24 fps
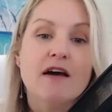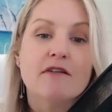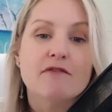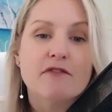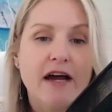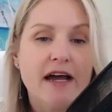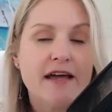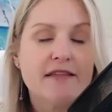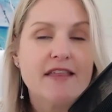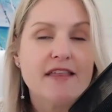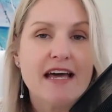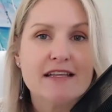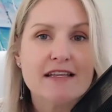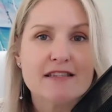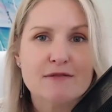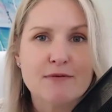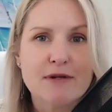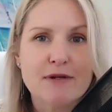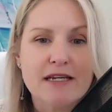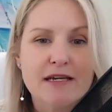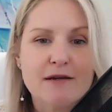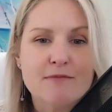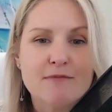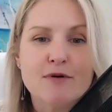Right, that's
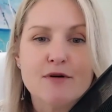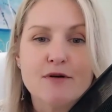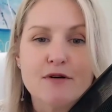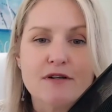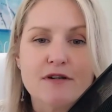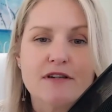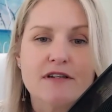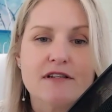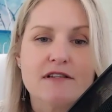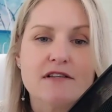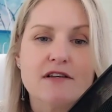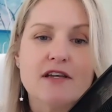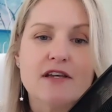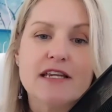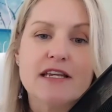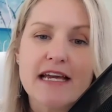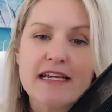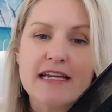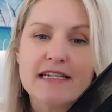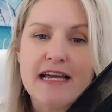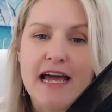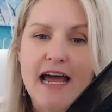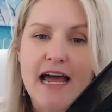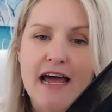really important. So, you
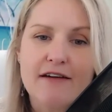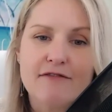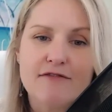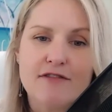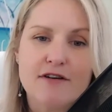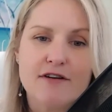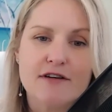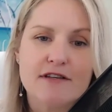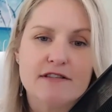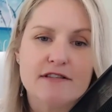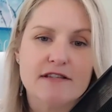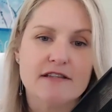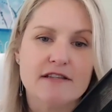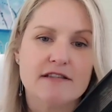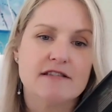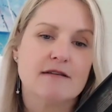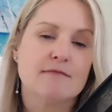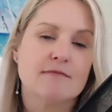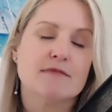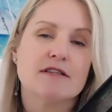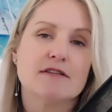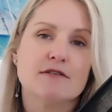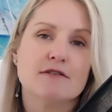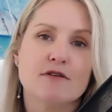need to have those
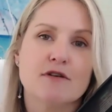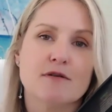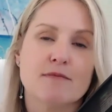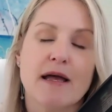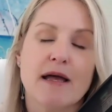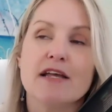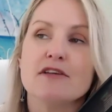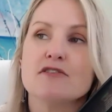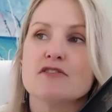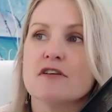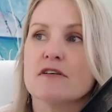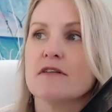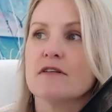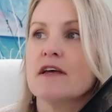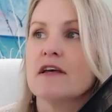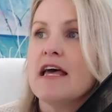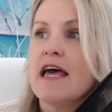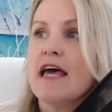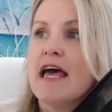systems and automation.